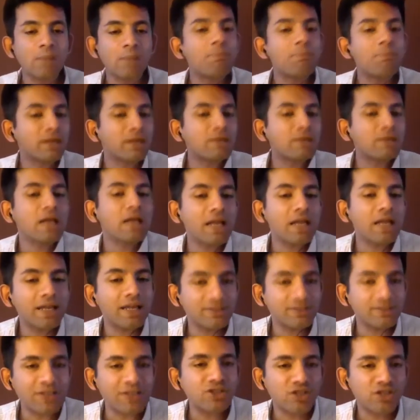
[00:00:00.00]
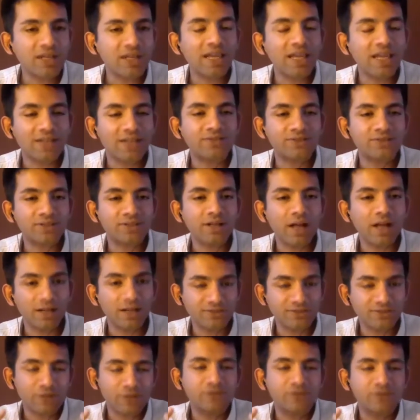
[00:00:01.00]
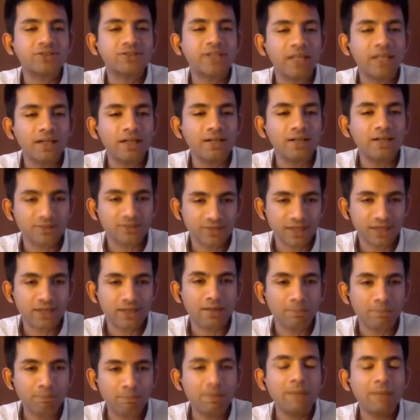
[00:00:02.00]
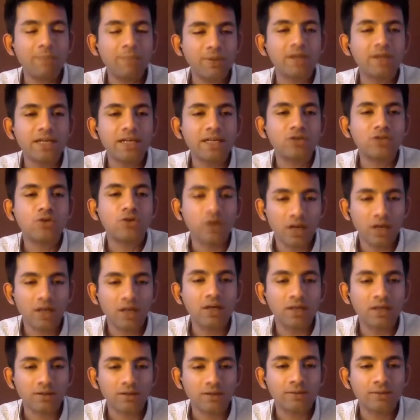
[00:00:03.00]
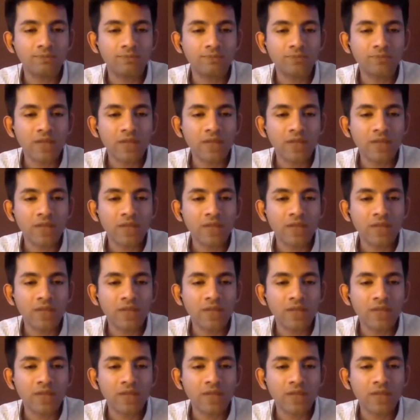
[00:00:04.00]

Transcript: But essentially, it's a set of skills that people need to learn.